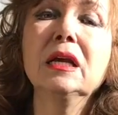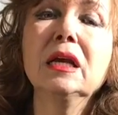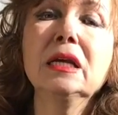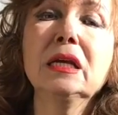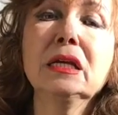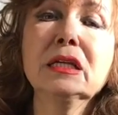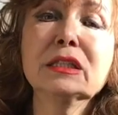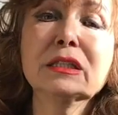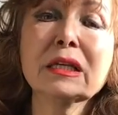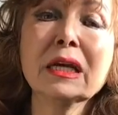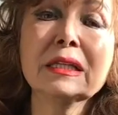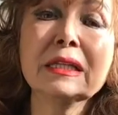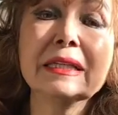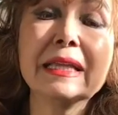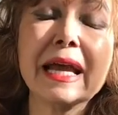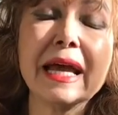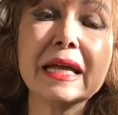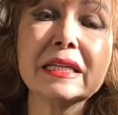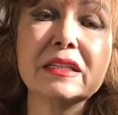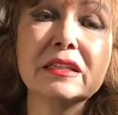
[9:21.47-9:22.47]
He said
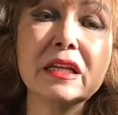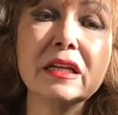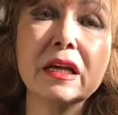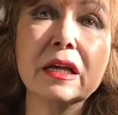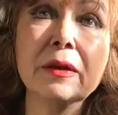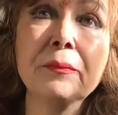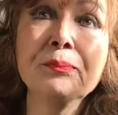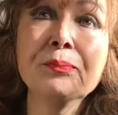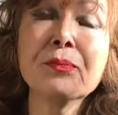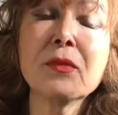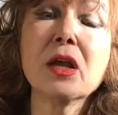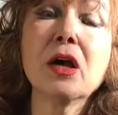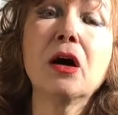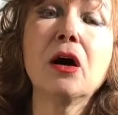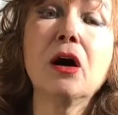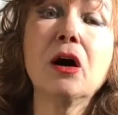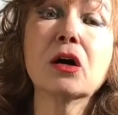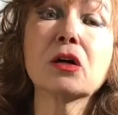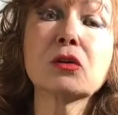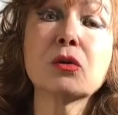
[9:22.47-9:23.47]
that
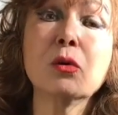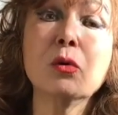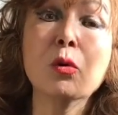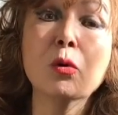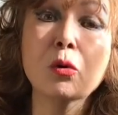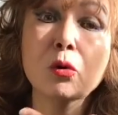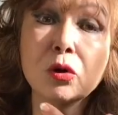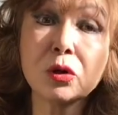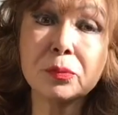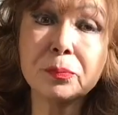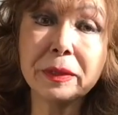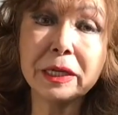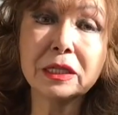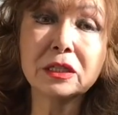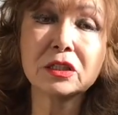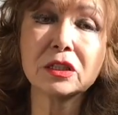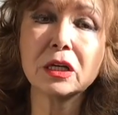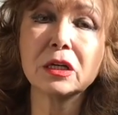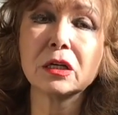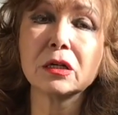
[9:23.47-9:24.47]
our
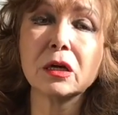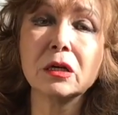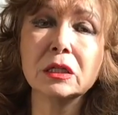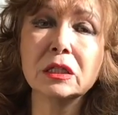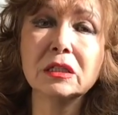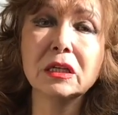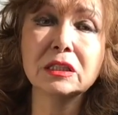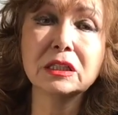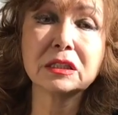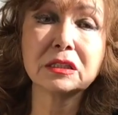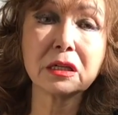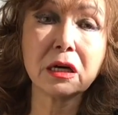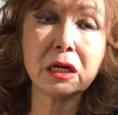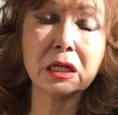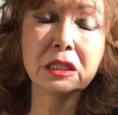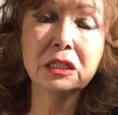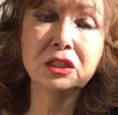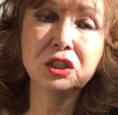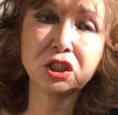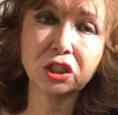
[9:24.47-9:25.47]
orbit around the
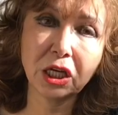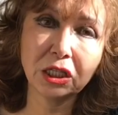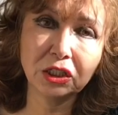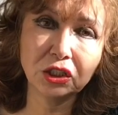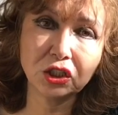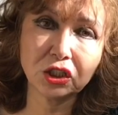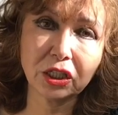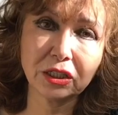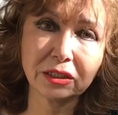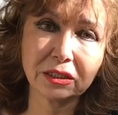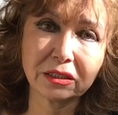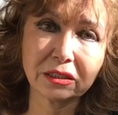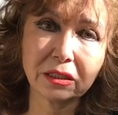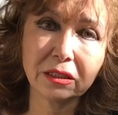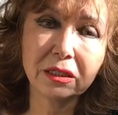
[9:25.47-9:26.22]
sun changes.